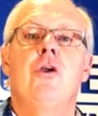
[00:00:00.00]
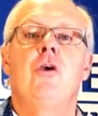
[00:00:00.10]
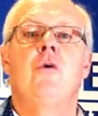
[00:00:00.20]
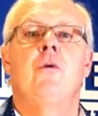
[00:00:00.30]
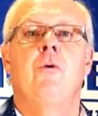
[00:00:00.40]

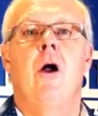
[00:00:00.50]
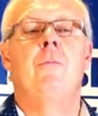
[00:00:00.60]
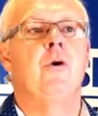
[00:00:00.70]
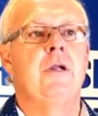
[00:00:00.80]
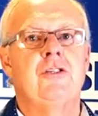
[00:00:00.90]
you the
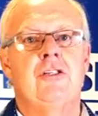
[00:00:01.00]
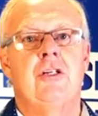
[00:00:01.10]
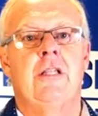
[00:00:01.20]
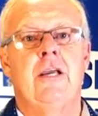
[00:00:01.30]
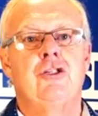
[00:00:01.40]
proper
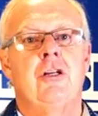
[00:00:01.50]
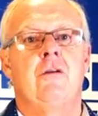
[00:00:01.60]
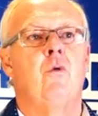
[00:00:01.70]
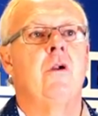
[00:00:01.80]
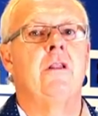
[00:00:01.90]
installation
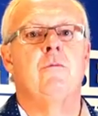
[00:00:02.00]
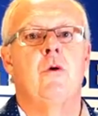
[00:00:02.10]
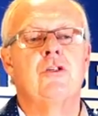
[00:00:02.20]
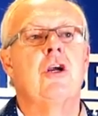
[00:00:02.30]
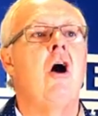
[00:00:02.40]
of one of the
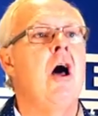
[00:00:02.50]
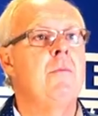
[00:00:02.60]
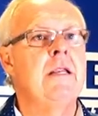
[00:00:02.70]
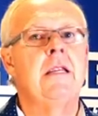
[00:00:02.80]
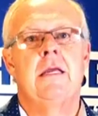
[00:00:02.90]
most
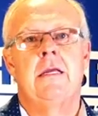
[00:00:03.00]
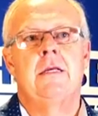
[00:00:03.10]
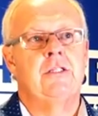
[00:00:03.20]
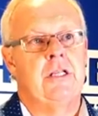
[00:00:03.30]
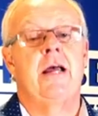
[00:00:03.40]
common
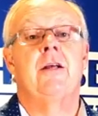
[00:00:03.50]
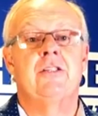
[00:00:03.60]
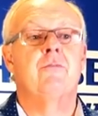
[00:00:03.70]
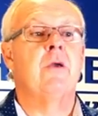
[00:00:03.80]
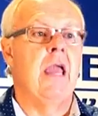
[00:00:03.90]

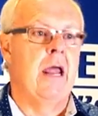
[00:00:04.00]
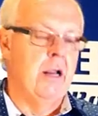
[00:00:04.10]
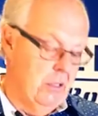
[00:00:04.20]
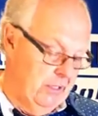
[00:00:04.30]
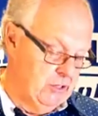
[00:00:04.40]
styles of
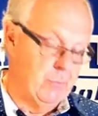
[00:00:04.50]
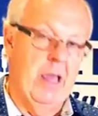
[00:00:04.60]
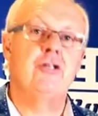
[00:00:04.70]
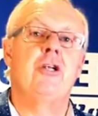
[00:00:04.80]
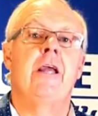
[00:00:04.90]
mechanical
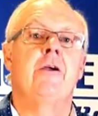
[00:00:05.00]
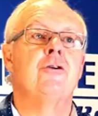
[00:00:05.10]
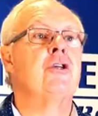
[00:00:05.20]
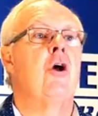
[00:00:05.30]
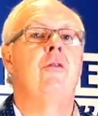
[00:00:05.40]
expansion
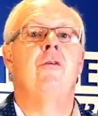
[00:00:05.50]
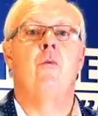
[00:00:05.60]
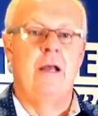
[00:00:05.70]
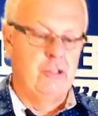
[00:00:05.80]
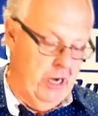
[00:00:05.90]
anchors called the wedge